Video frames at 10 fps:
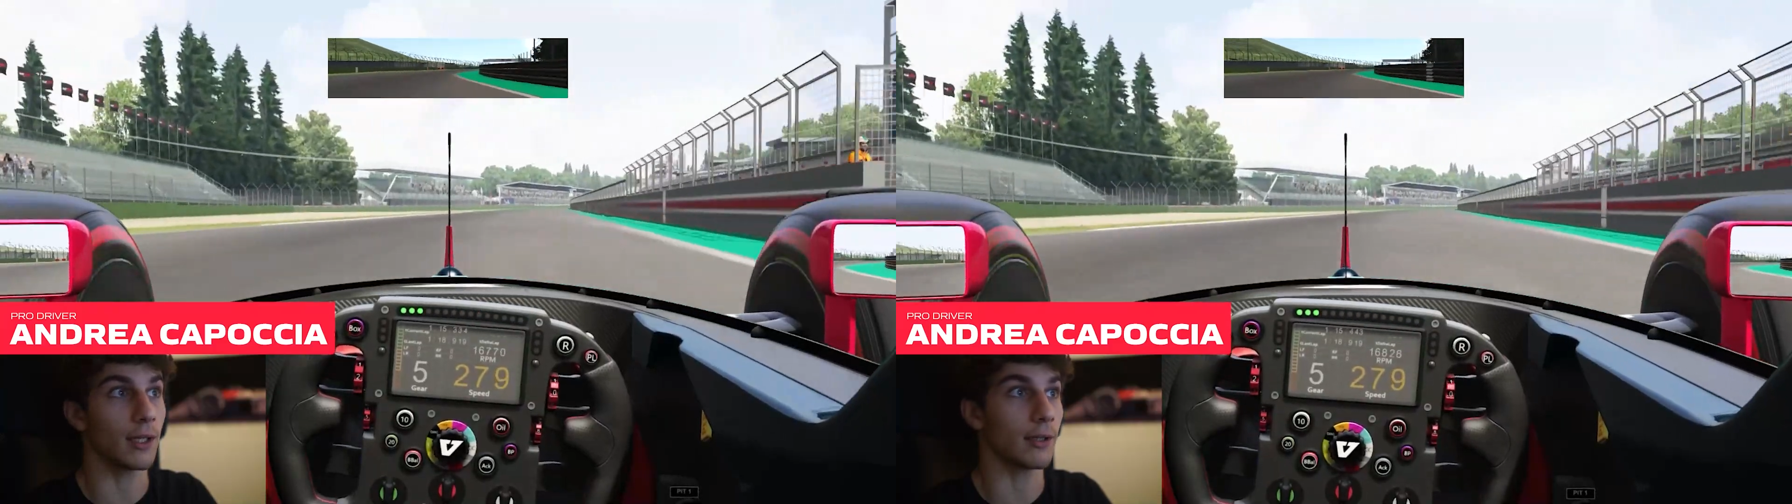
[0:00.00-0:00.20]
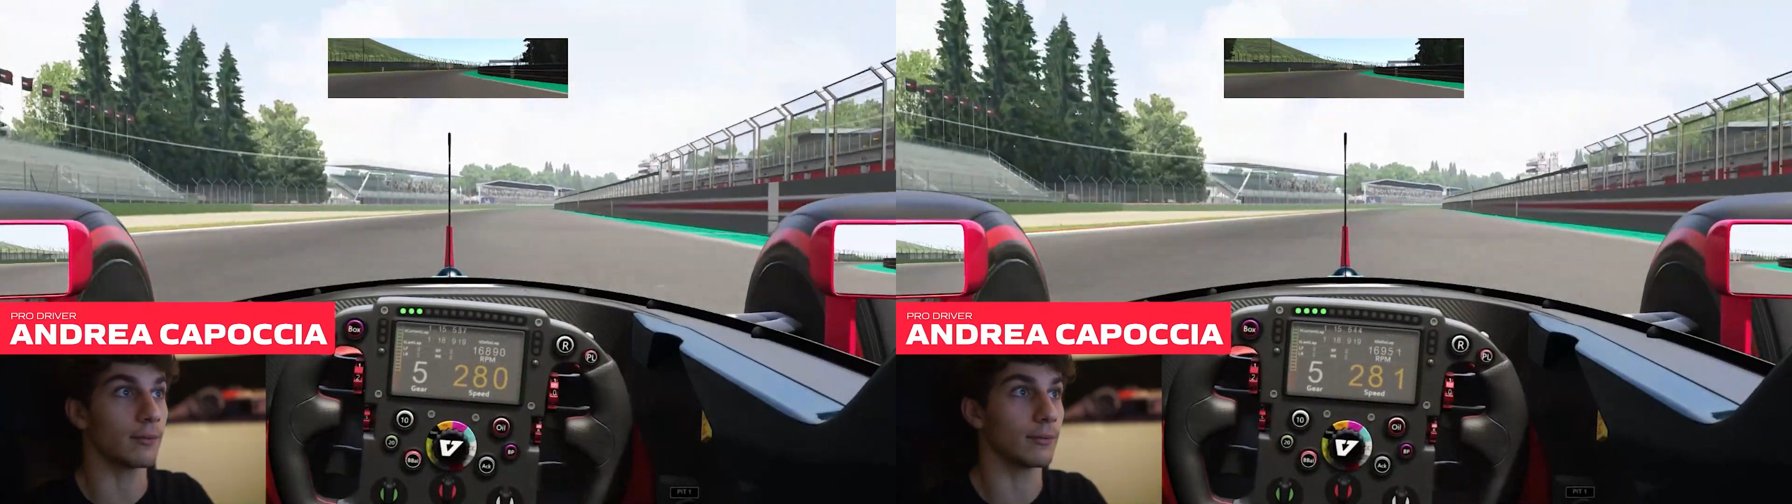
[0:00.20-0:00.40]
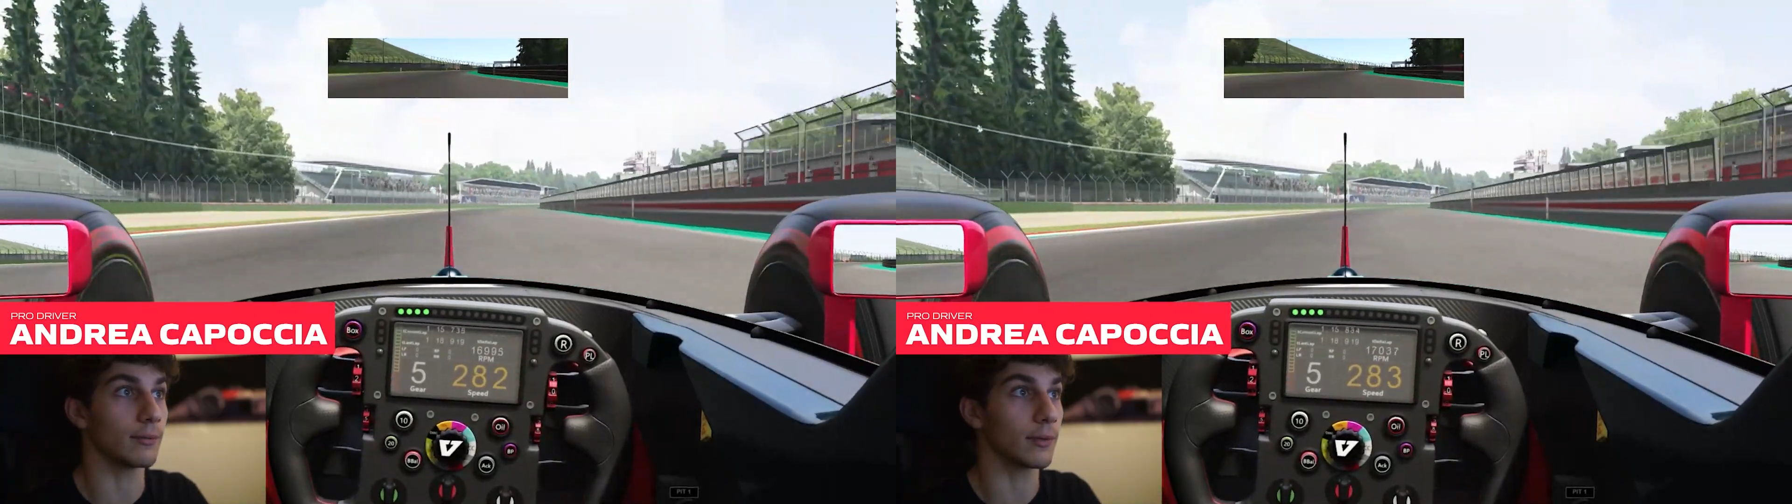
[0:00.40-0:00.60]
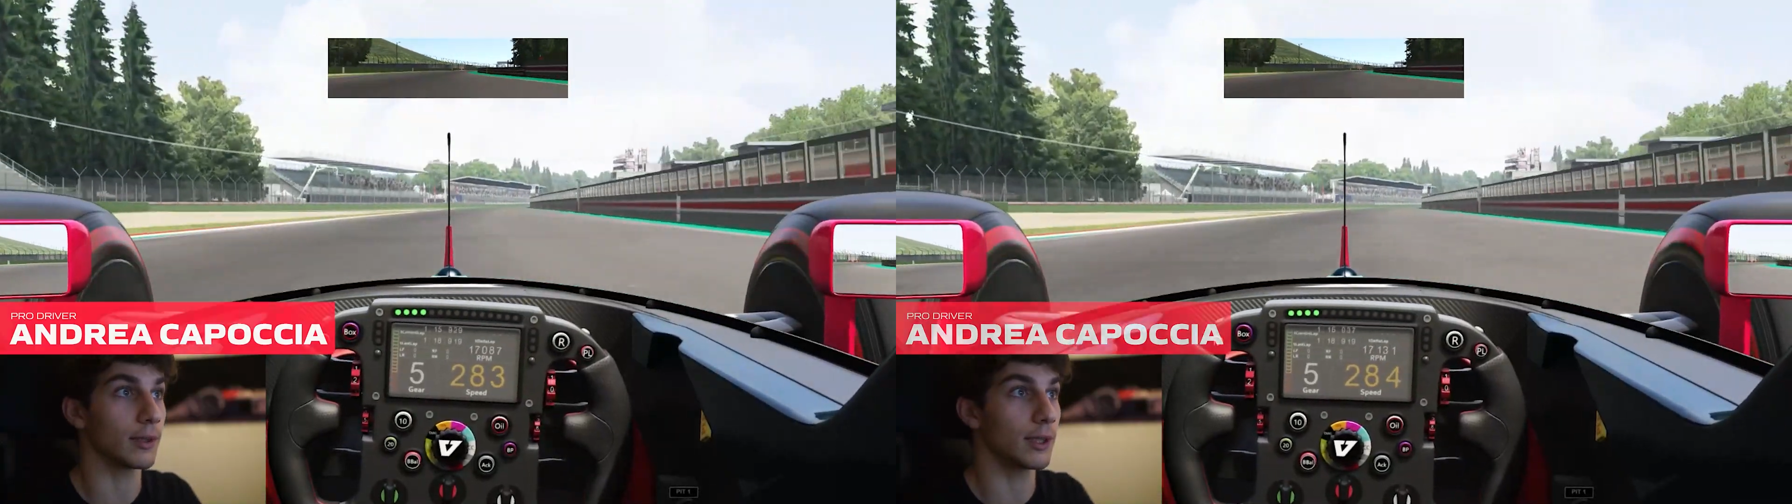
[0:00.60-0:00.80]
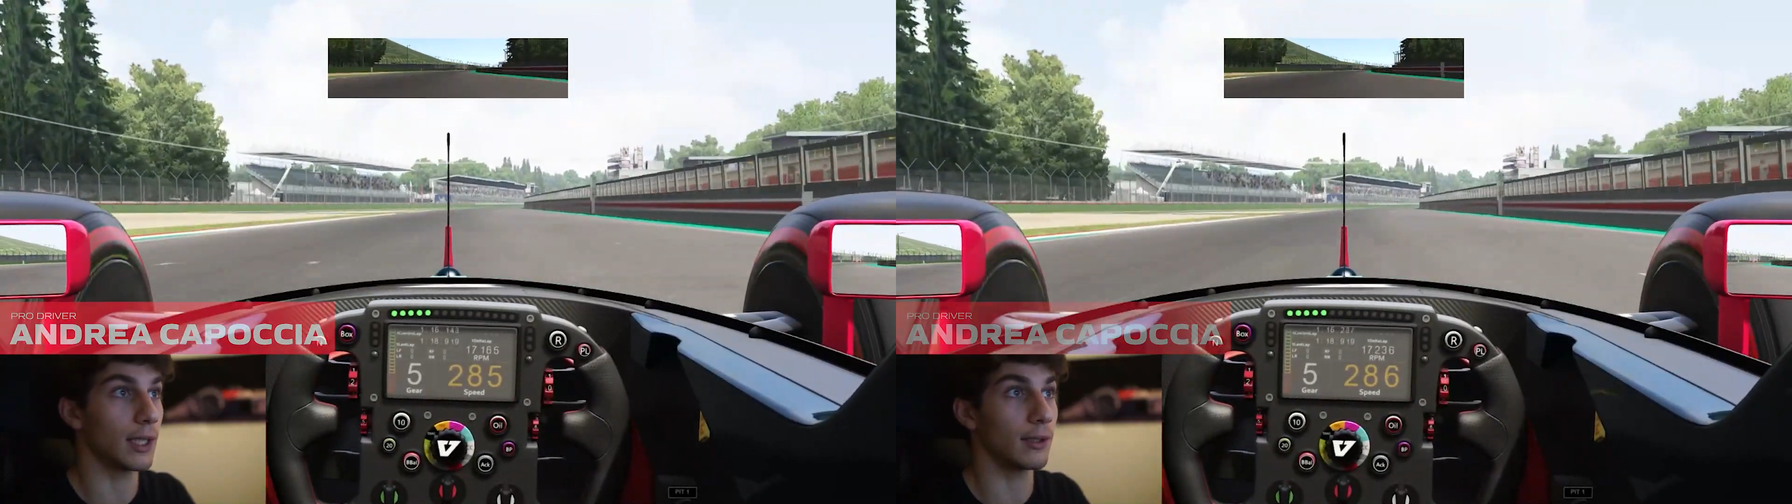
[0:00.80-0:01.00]
Um,
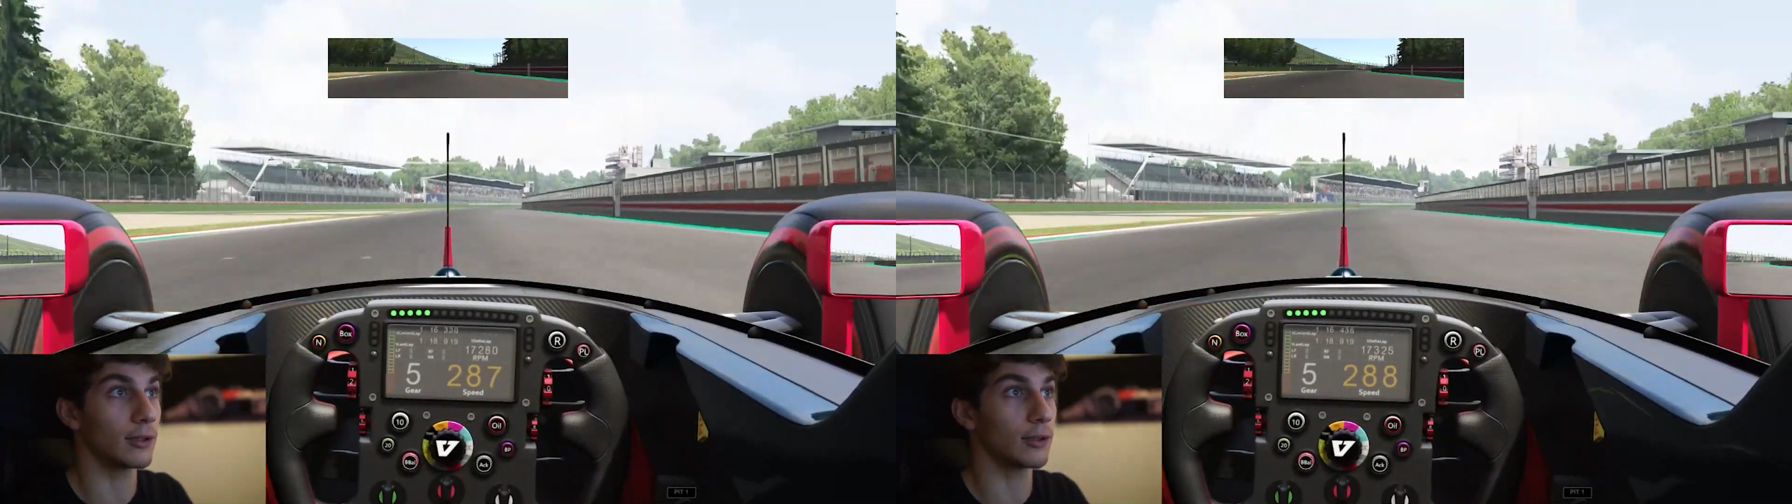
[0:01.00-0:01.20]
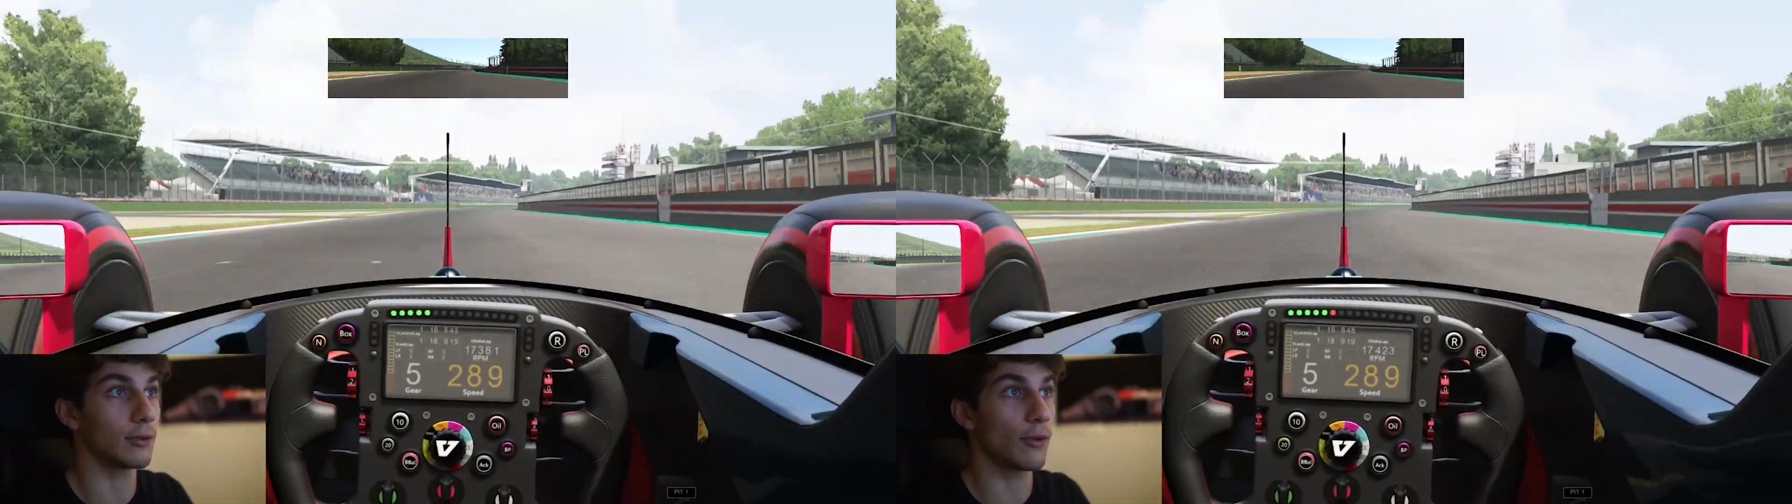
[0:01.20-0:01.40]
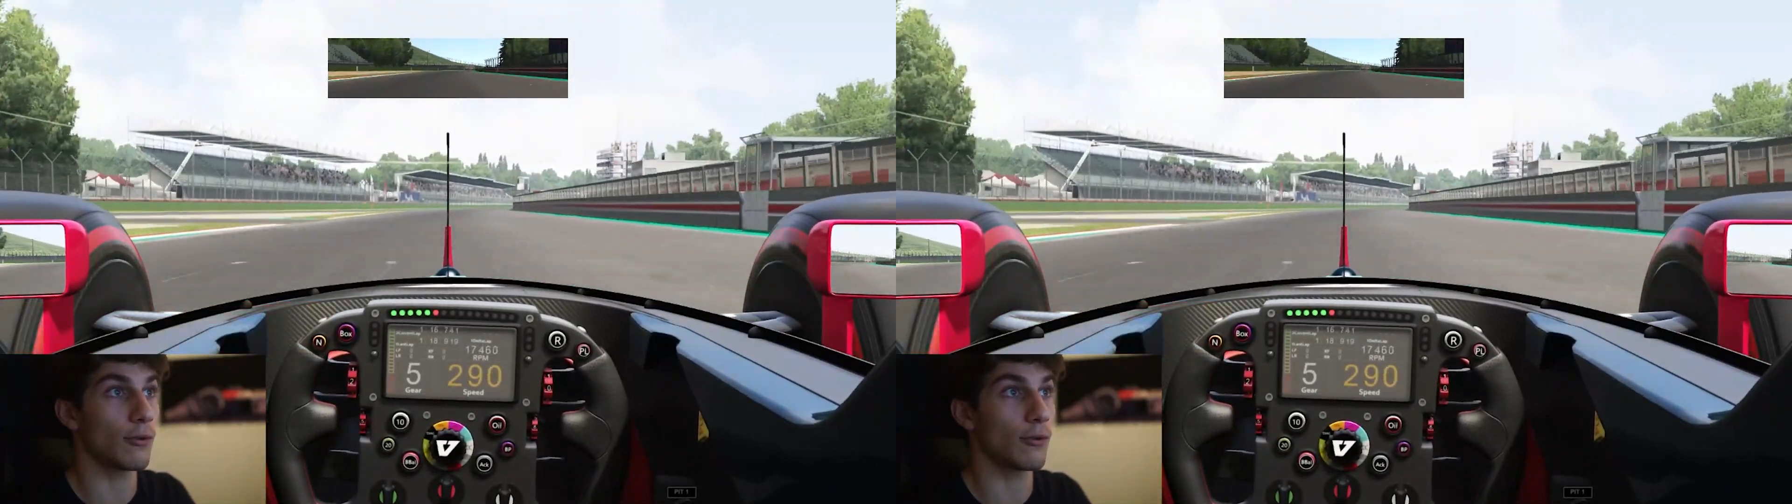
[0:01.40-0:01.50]
getting to